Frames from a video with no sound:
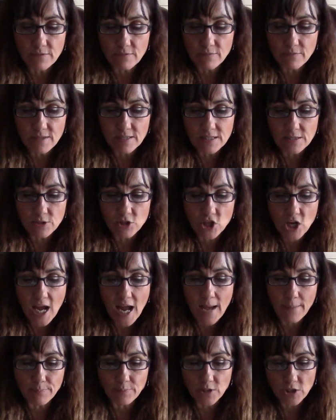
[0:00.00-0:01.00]
this
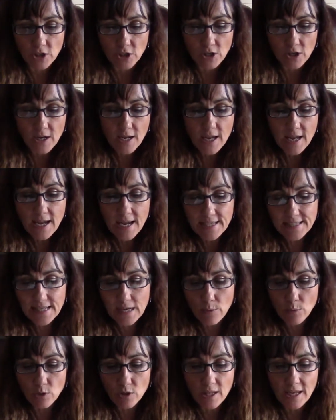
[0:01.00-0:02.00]
chapter is I
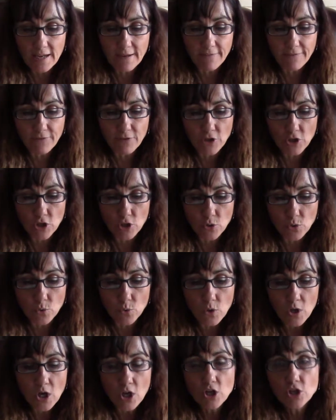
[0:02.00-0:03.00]
would like for
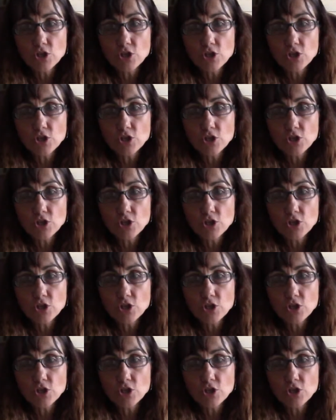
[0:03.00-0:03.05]
you